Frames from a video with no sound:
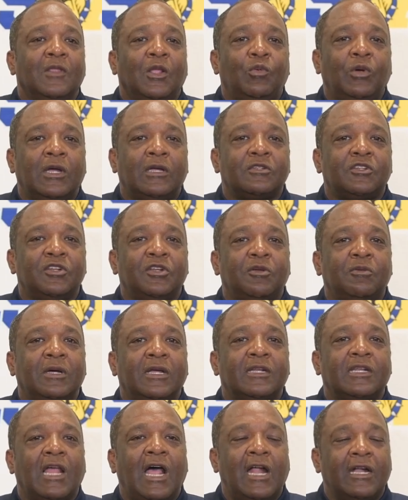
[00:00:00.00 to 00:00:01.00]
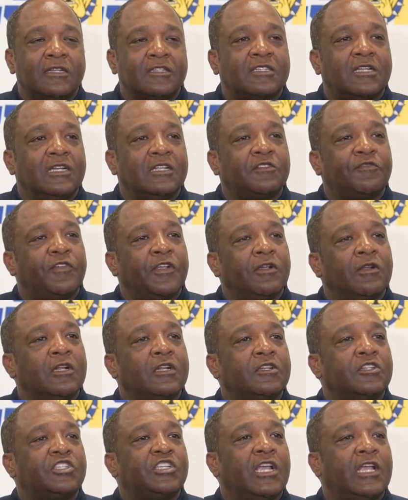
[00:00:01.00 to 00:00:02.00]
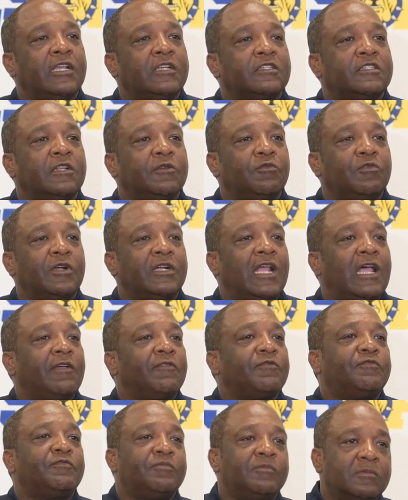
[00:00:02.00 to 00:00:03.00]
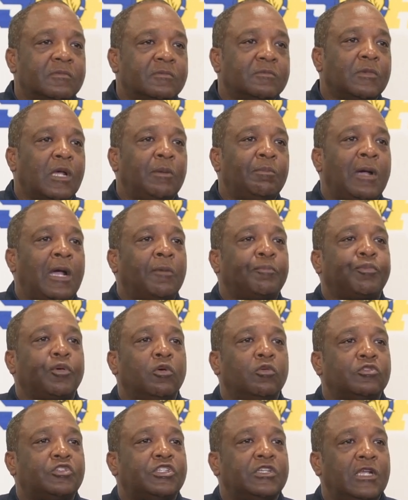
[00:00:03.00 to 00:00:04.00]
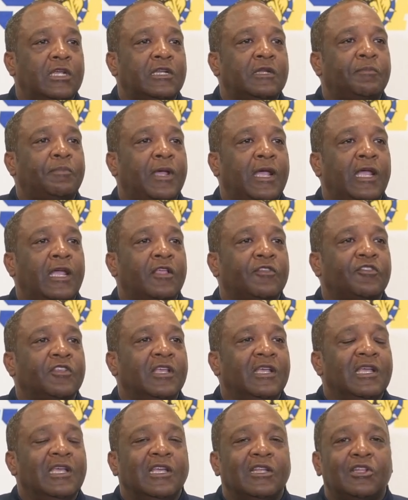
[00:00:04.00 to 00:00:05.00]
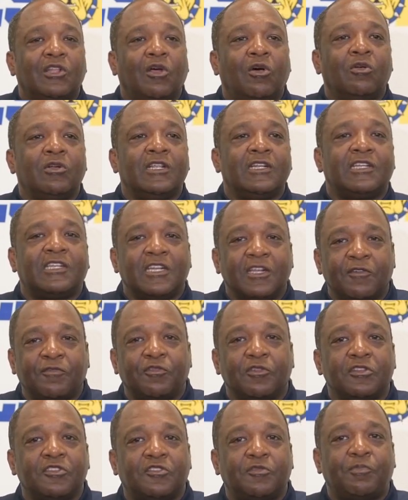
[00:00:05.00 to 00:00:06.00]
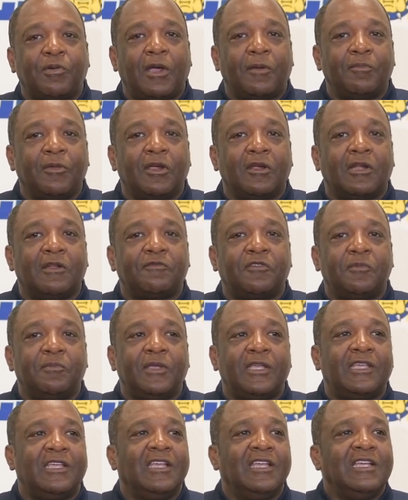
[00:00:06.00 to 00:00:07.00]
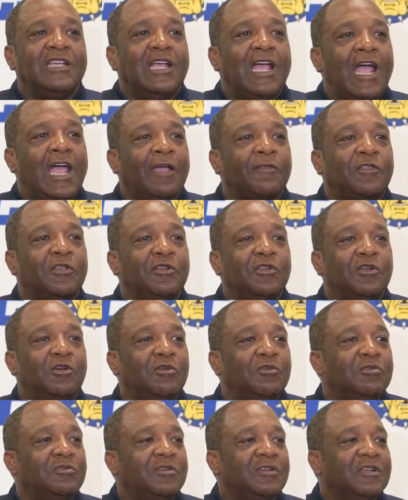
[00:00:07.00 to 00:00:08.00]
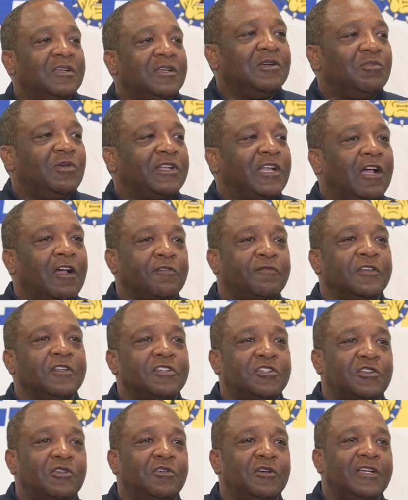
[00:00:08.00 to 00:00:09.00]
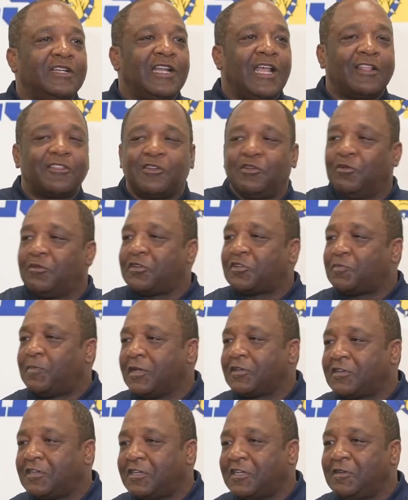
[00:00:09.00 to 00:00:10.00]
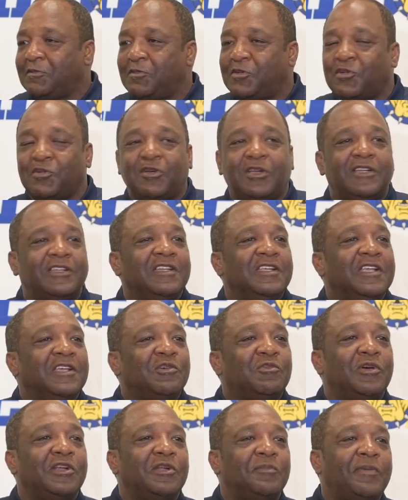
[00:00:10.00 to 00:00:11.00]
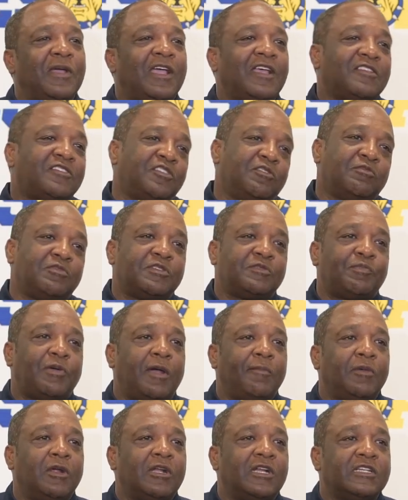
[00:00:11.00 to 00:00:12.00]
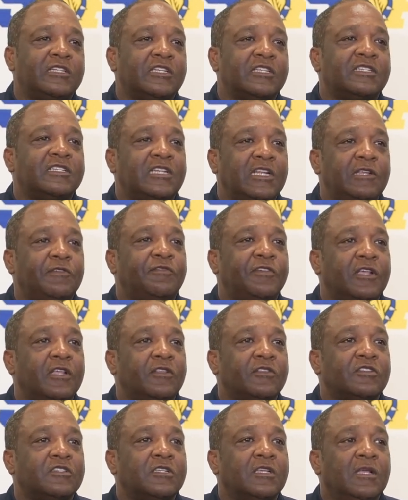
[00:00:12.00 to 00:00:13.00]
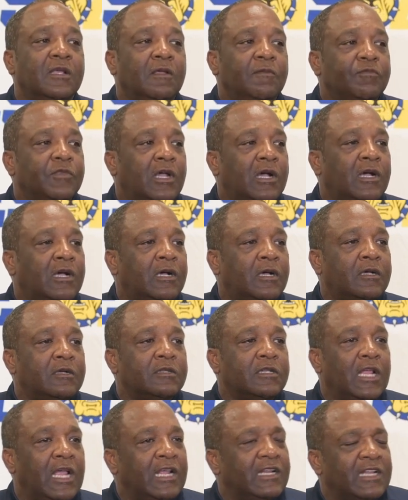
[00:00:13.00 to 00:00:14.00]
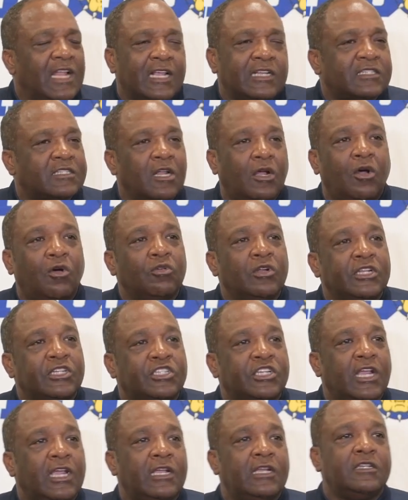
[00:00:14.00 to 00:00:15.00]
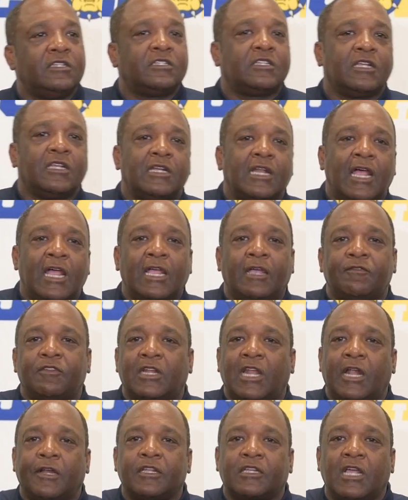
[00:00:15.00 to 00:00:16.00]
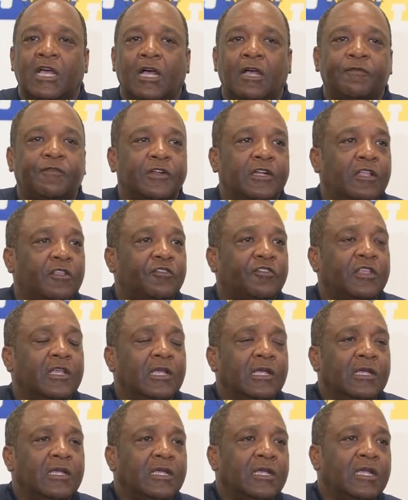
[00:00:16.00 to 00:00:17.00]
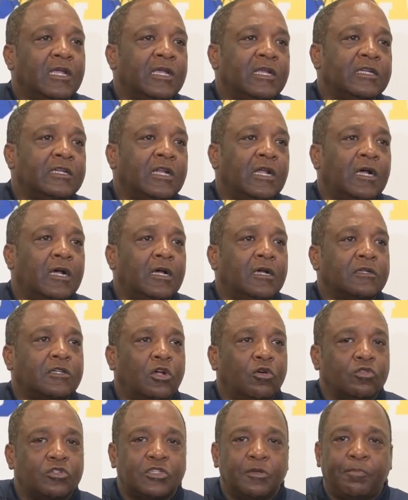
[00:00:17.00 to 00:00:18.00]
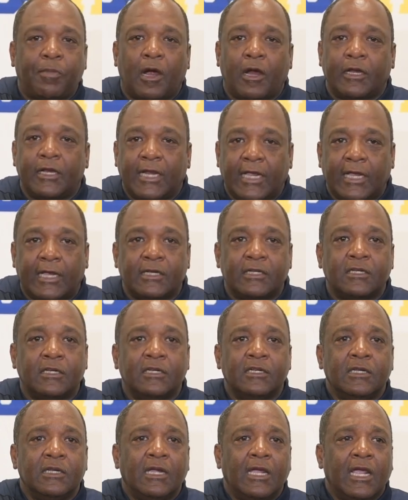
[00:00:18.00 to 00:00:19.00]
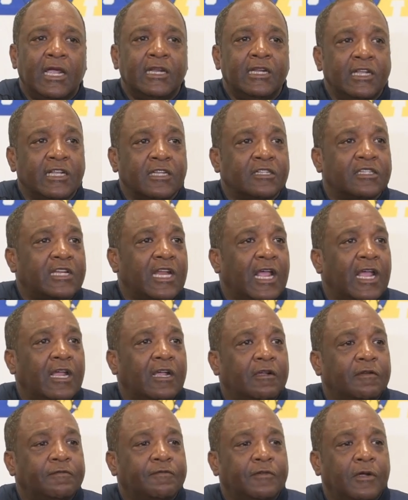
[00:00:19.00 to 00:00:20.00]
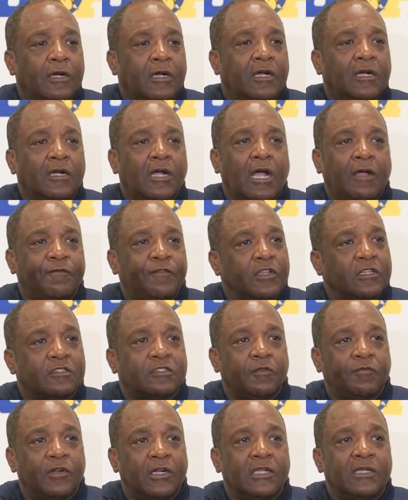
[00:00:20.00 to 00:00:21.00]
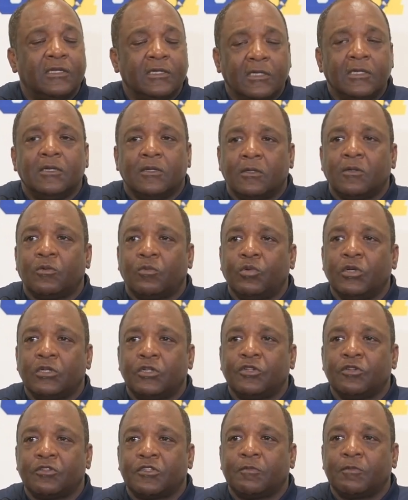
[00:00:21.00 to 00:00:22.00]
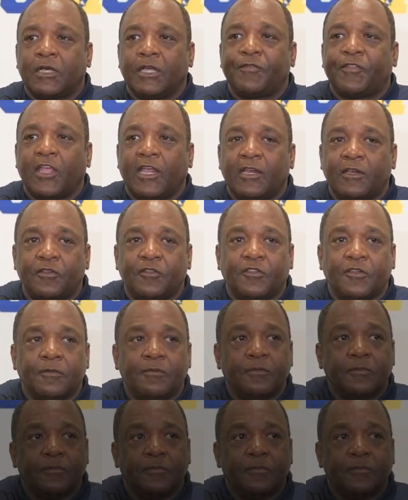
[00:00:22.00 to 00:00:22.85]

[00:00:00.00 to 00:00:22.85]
Well, you know what? Honestly, it's very little change in what I've my approach in the past. The only difference primarily for me, I have to know what the offense is doing, I have to know what the special team is doing, where in the past it was primarily just defense. And that's the only change. And I have a lot of confidence in Coach Barnett and his staff offensively. We'll do some good things.